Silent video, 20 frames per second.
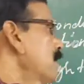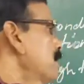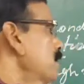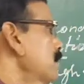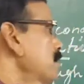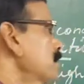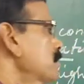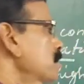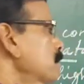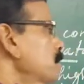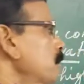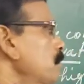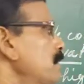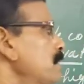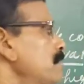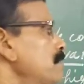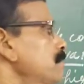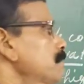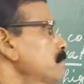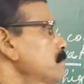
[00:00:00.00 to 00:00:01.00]
And another
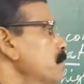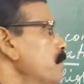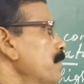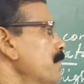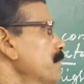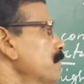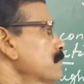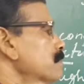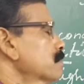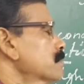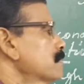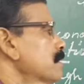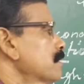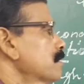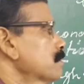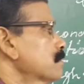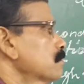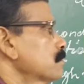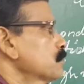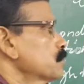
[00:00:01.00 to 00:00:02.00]
point is
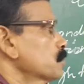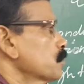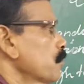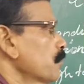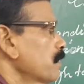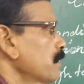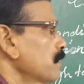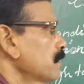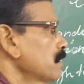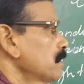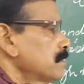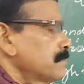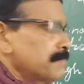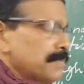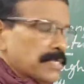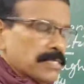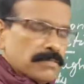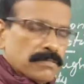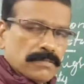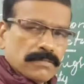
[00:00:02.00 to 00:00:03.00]
that soil,
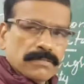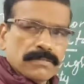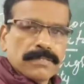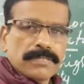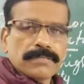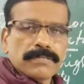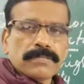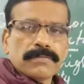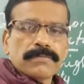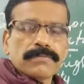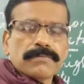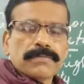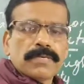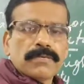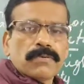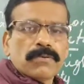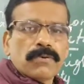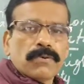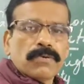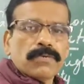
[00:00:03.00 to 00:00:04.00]
means
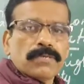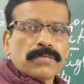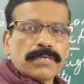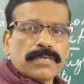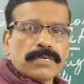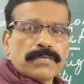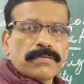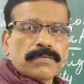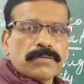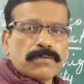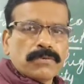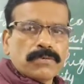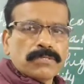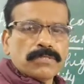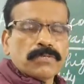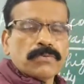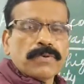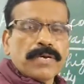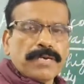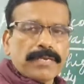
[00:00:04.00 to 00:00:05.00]
the cocoa tree
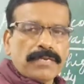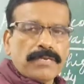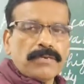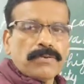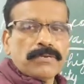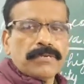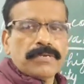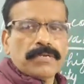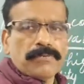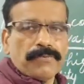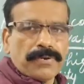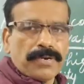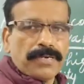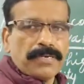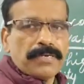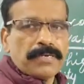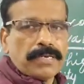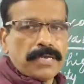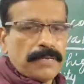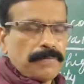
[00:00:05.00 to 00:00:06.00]
grows widely on
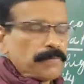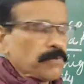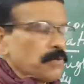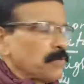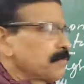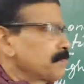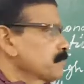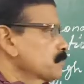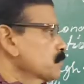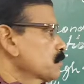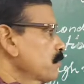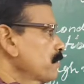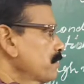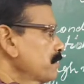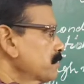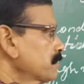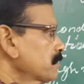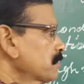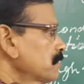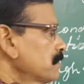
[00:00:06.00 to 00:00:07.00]
different type of
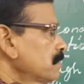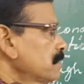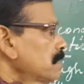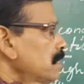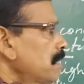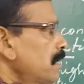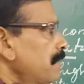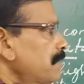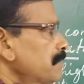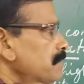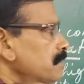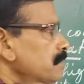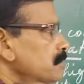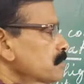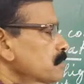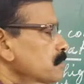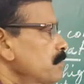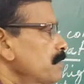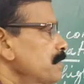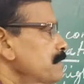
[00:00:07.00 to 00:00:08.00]
soils, and
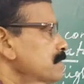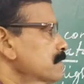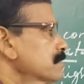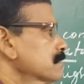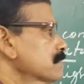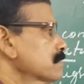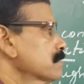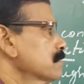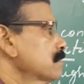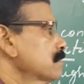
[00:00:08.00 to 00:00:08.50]
the soils